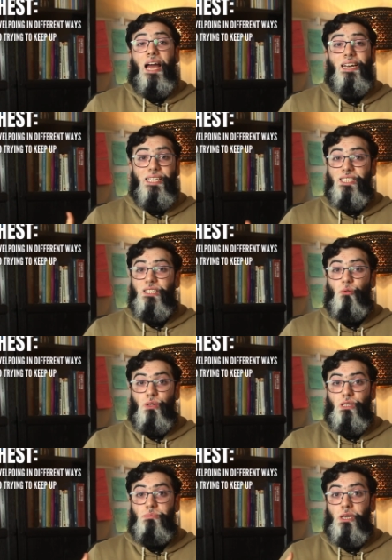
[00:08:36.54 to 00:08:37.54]
and Isa
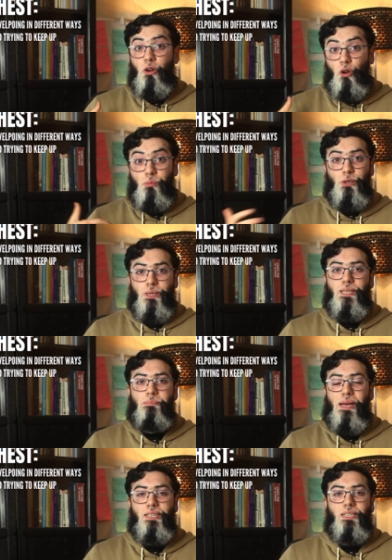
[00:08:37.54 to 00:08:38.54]
wants to be a lot more
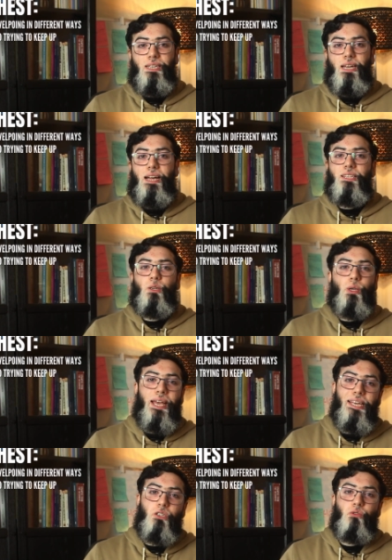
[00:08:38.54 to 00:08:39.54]
independent. And so
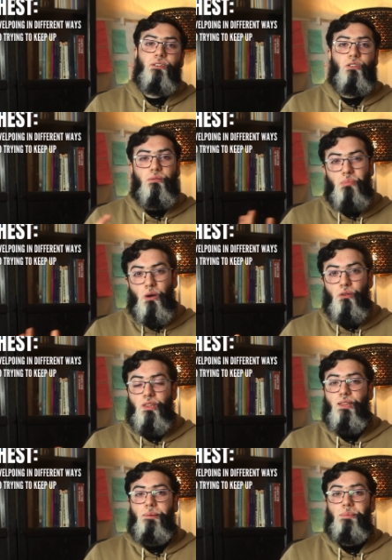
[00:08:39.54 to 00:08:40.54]
catering to
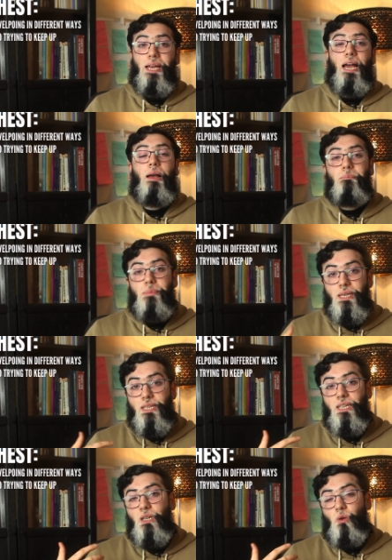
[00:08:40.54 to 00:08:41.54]
both of them can
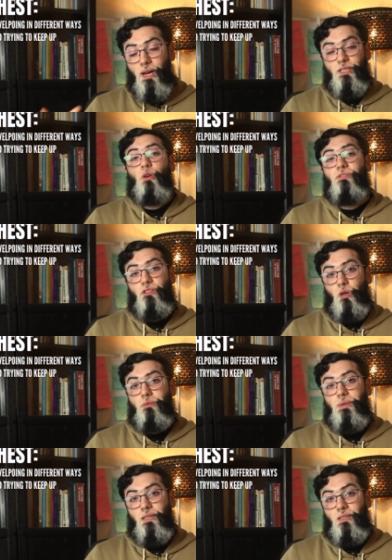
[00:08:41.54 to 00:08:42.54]
be quite
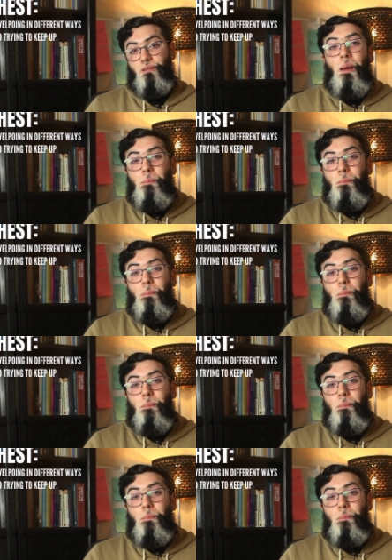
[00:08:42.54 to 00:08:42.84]
overwhelming.